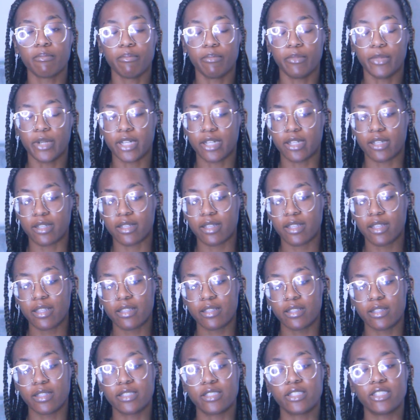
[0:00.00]
But
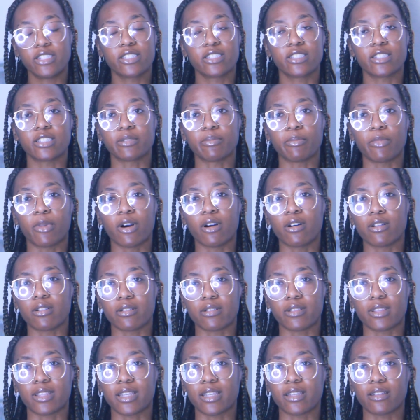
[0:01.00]
it's just a
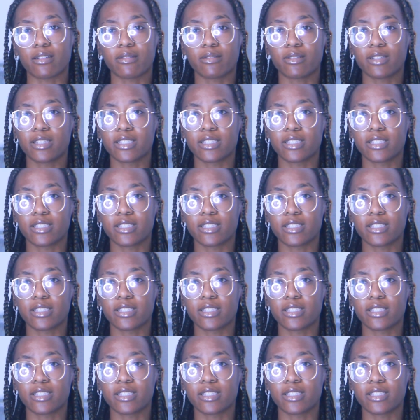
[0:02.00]
small thing.